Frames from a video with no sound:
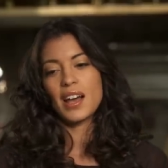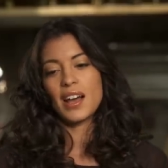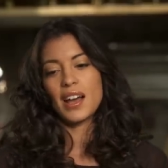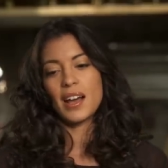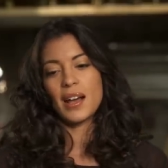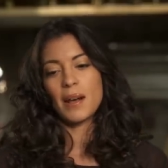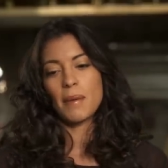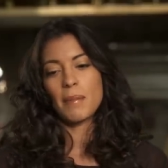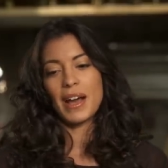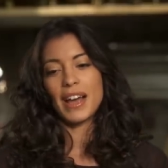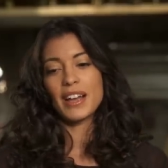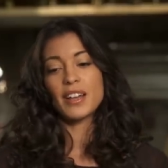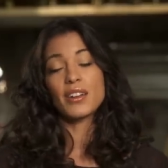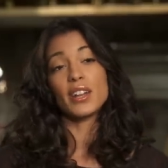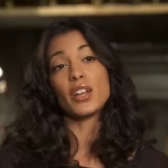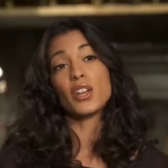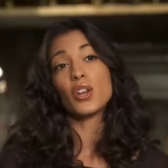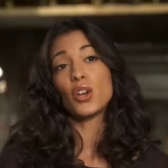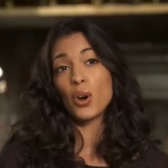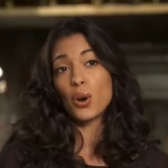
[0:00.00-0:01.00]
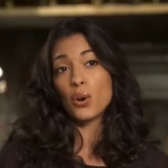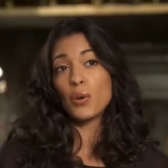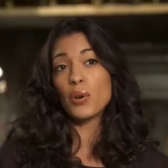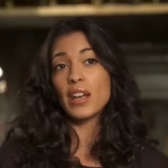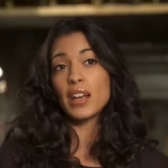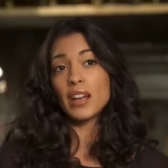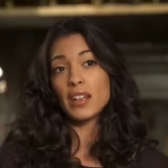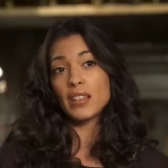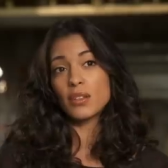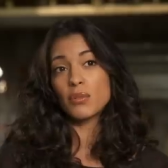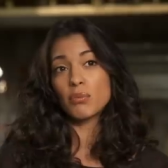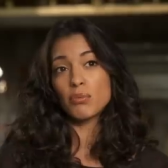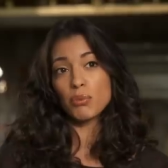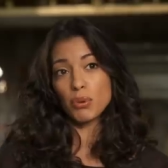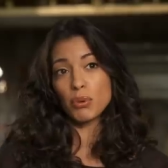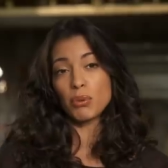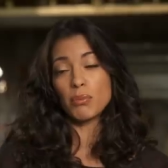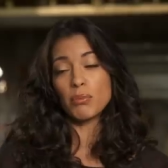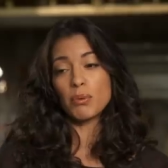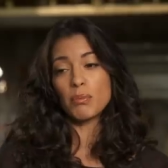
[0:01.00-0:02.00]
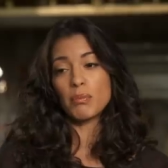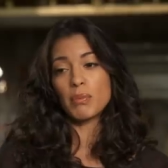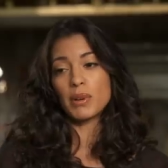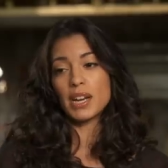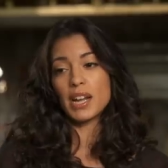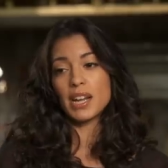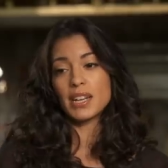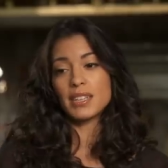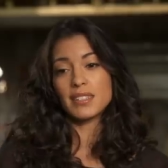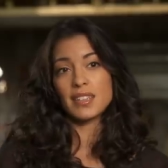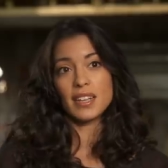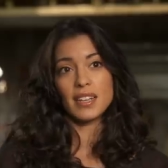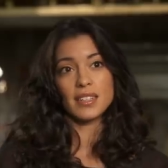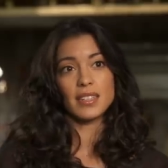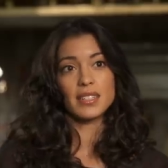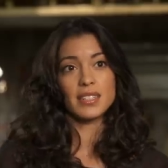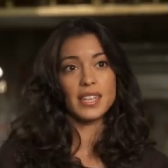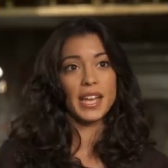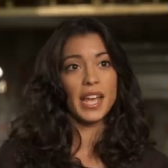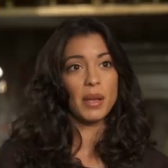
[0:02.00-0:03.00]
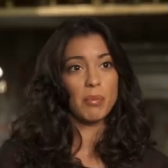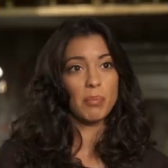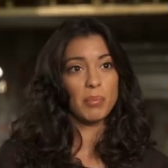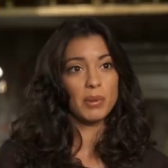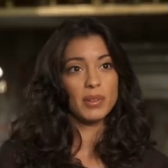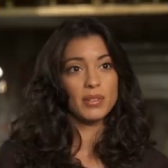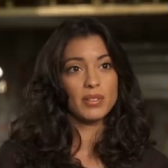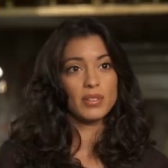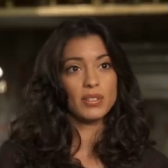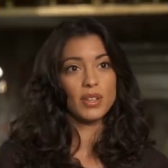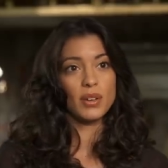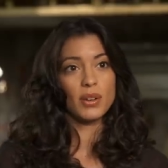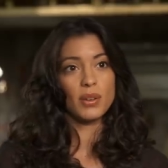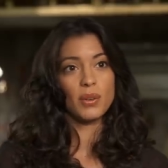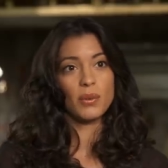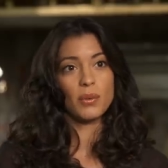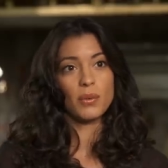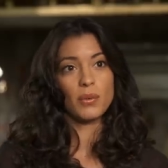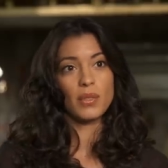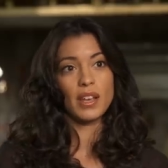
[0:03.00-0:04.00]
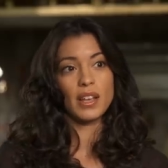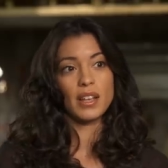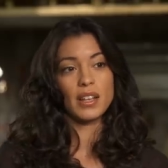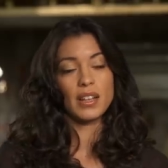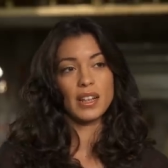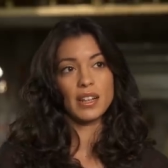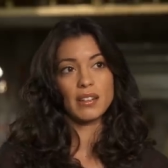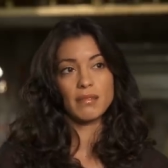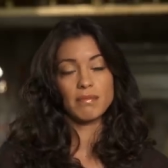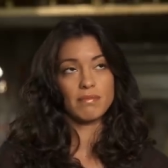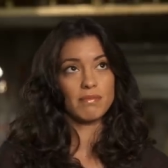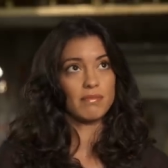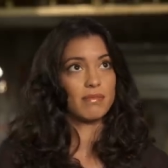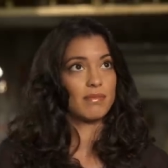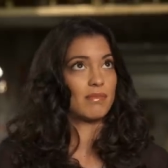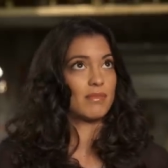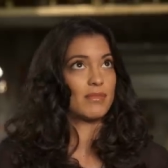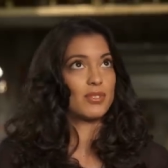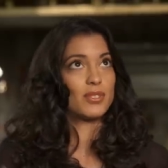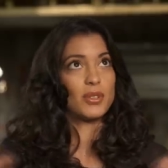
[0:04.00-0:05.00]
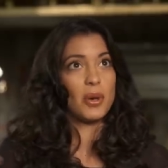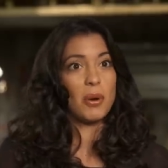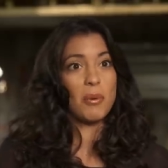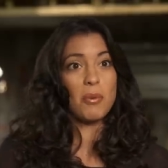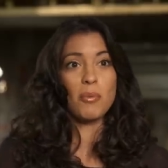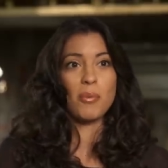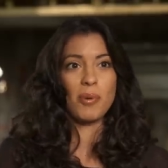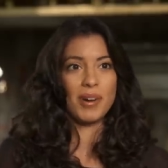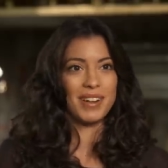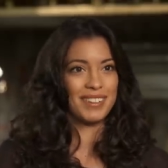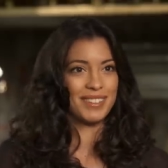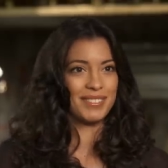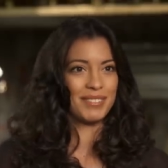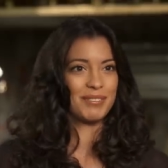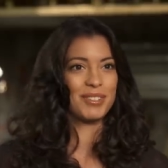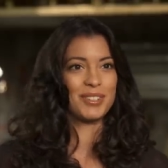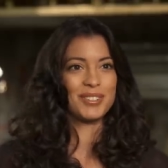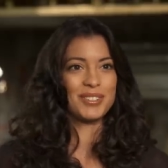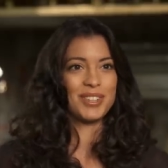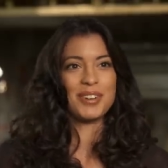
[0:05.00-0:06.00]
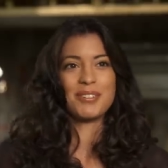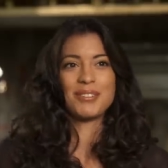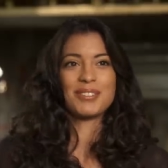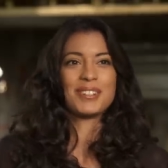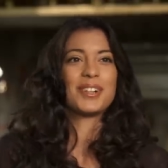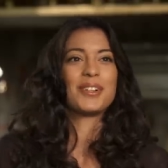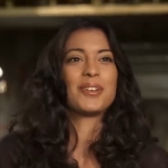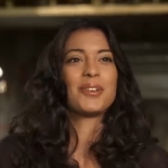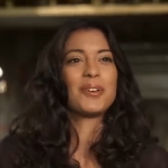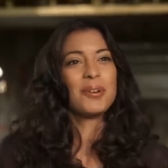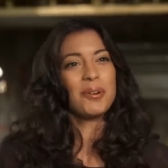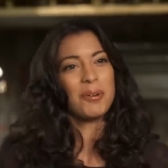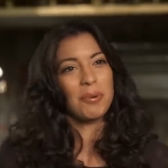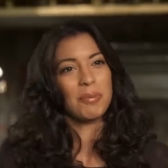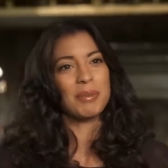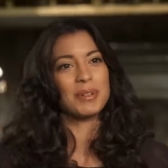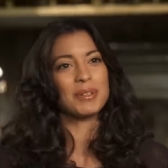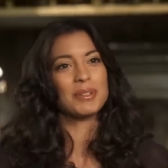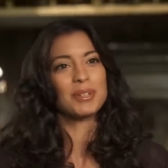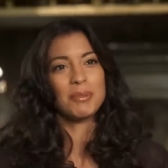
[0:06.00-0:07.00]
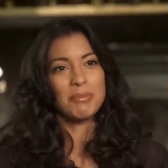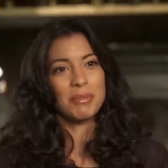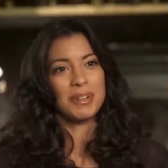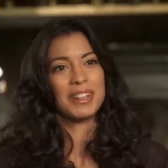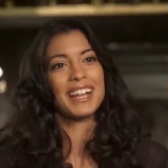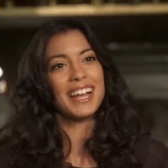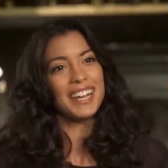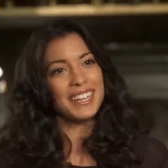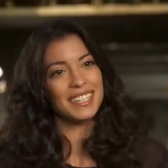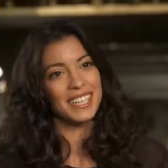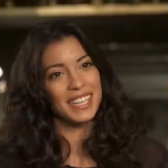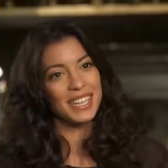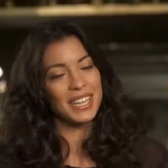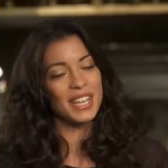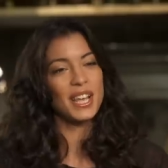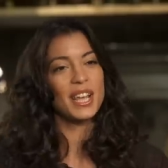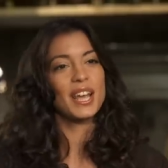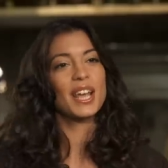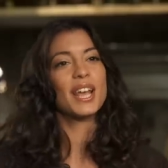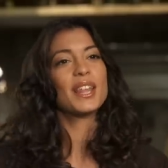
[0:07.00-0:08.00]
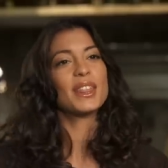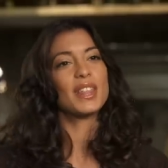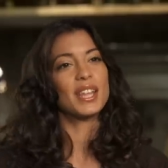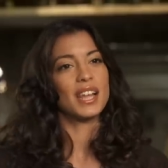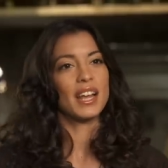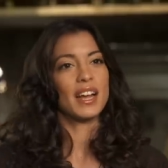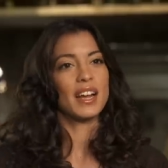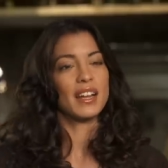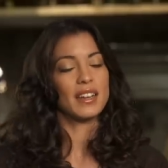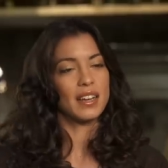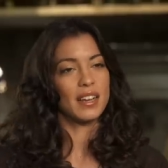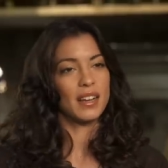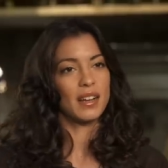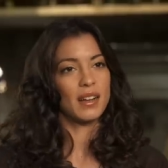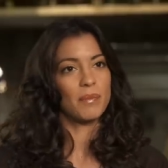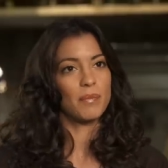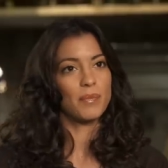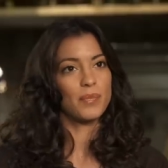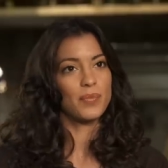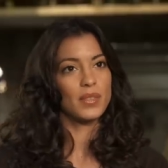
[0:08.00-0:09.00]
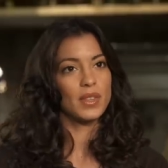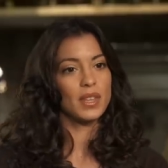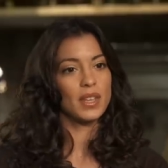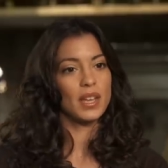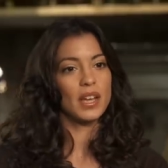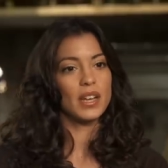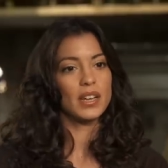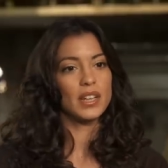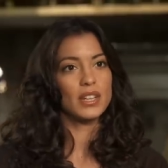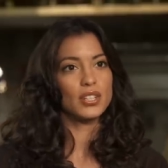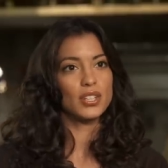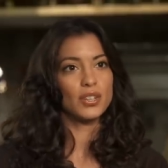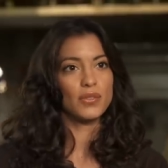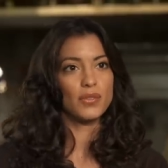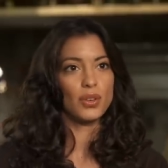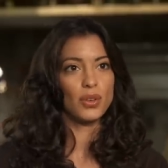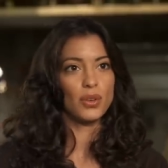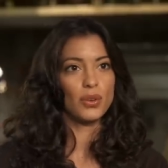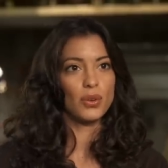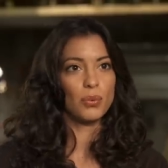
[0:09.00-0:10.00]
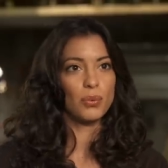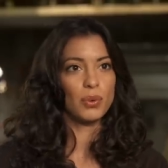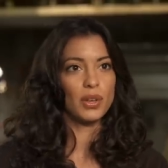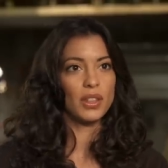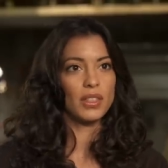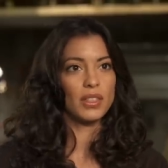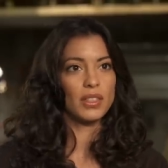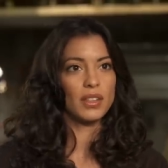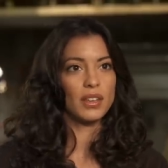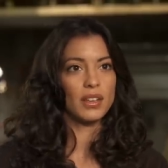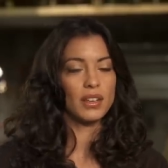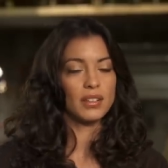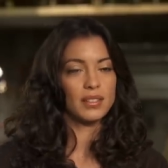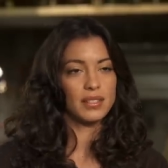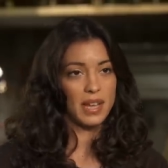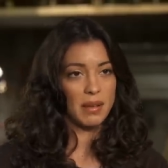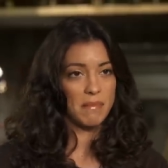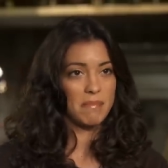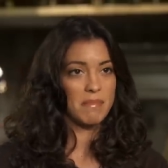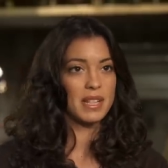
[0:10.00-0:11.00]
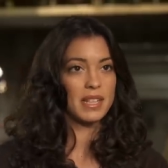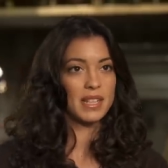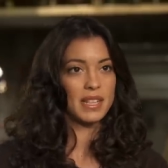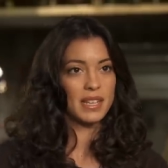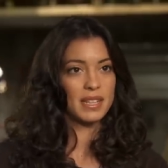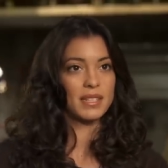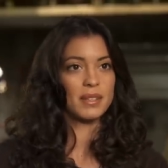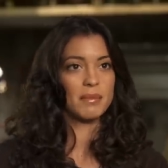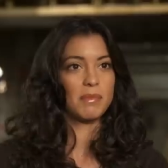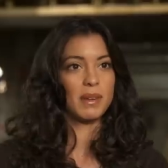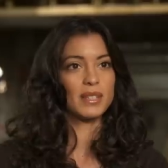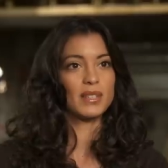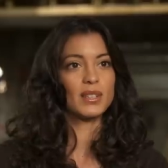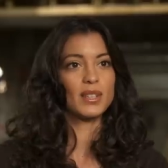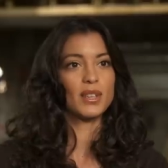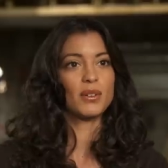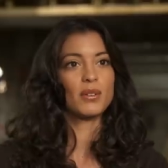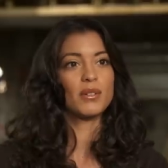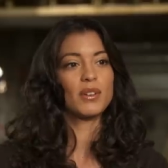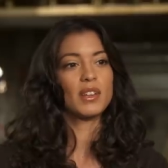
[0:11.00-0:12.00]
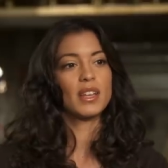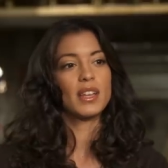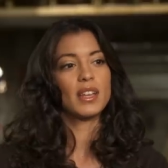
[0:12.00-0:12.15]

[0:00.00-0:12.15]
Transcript: I couldn't go in the room, but I sent a tape. So someone, because they don't tell you who, but someone liked it. And then I had an interview with Sam Mendes in Mexico.